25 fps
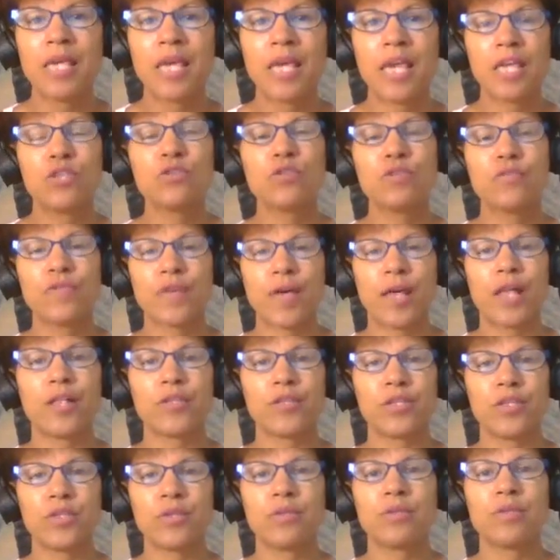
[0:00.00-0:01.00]
and you
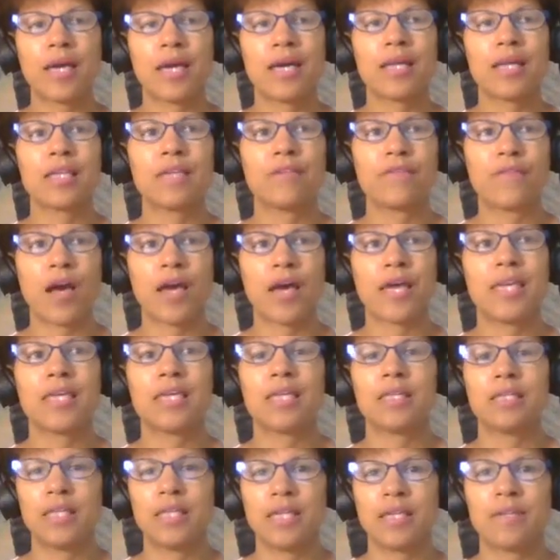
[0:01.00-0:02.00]
value that if I
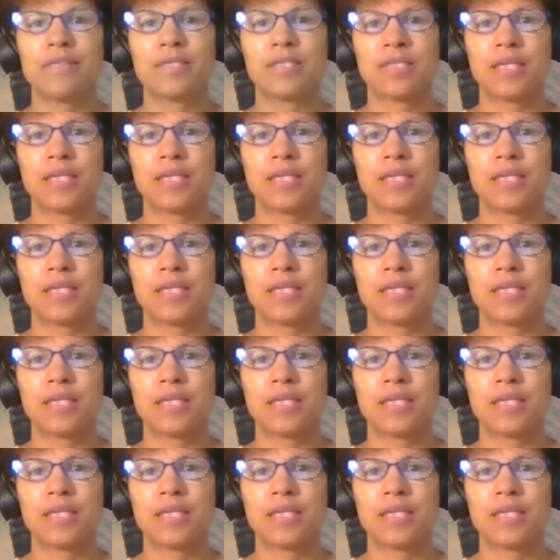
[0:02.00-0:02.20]
can give